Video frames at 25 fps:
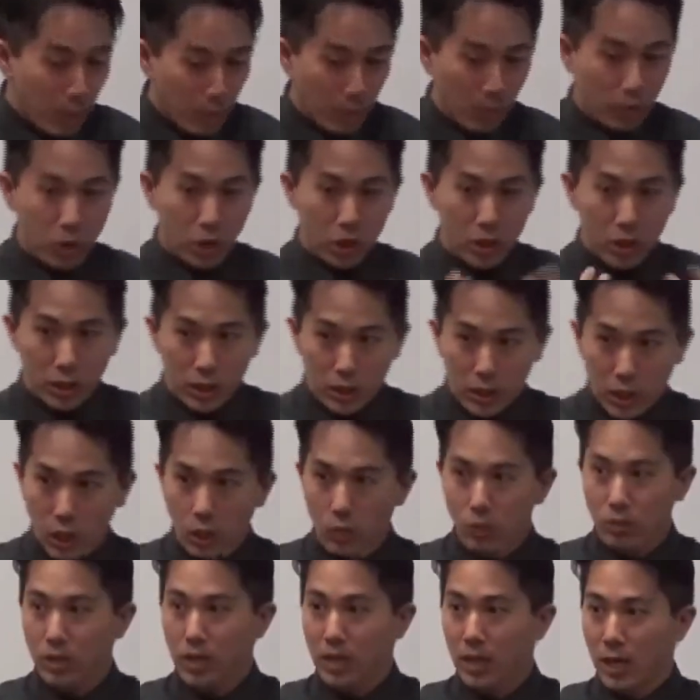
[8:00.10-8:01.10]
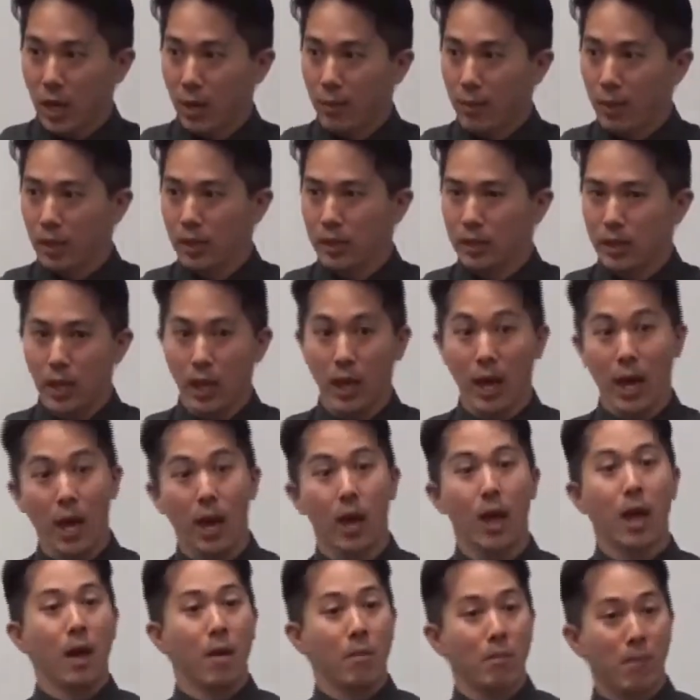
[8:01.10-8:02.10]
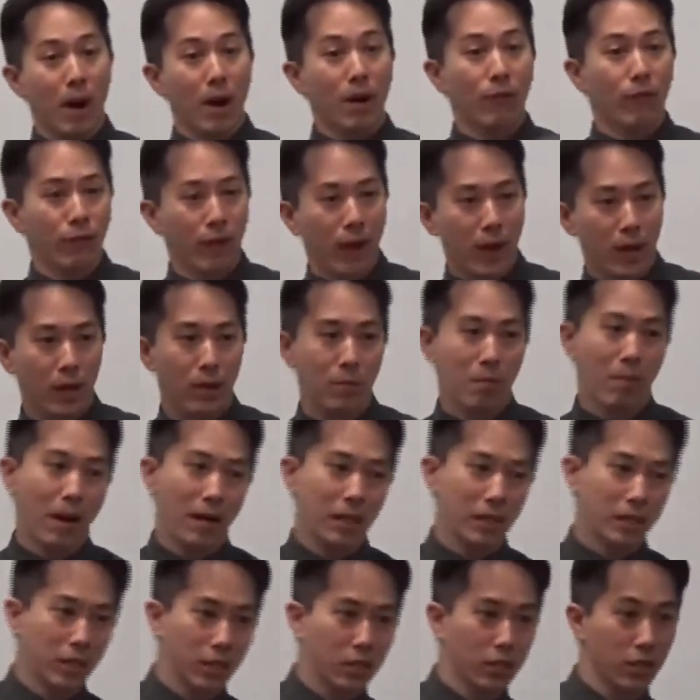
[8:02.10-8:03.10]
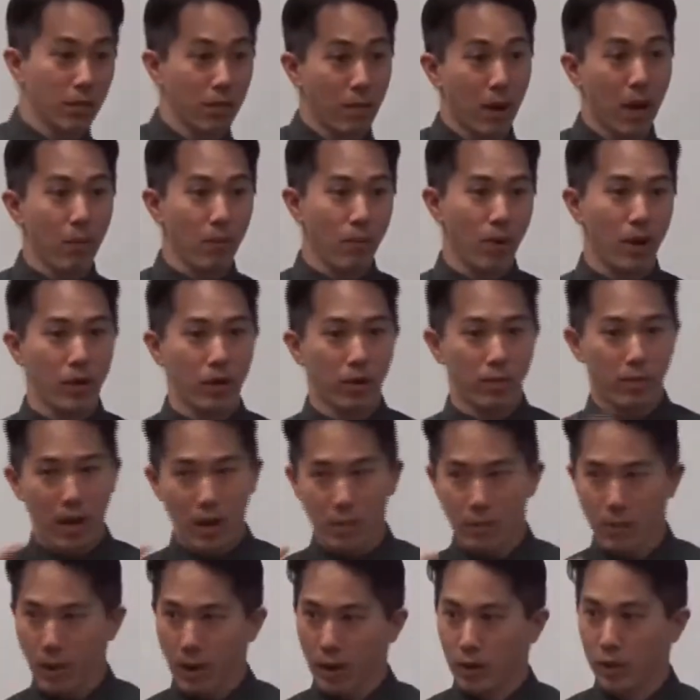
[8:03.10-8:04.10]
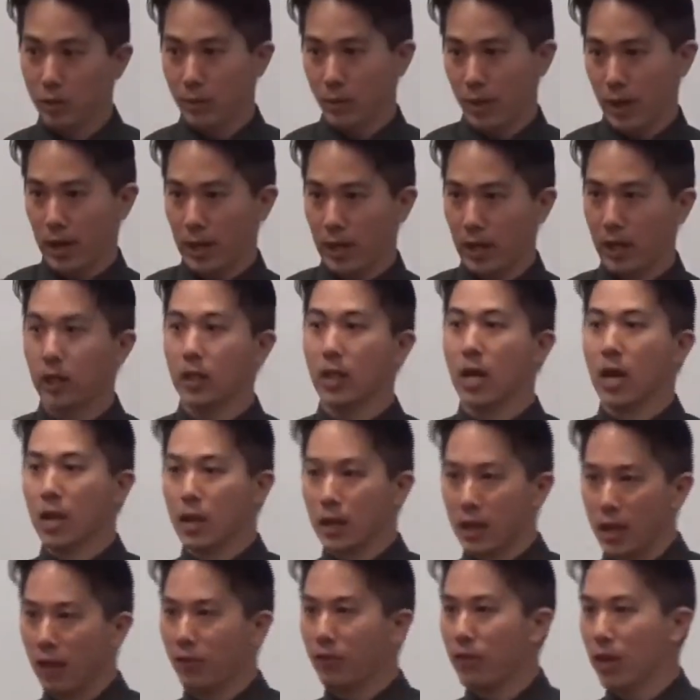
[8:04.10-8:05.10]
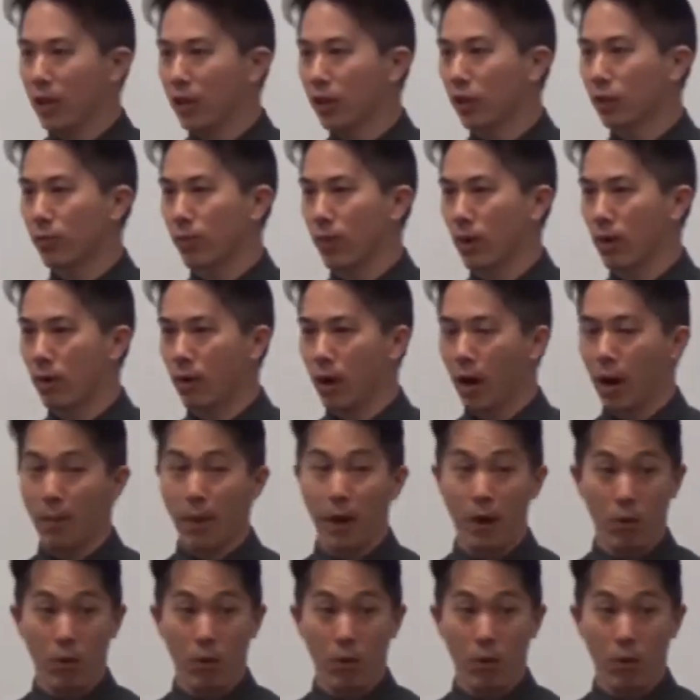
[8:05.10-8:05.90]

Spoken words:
People just continuously come in and saying, hey, my friend, my sister, my brother, my parents, my kid, they've done this program.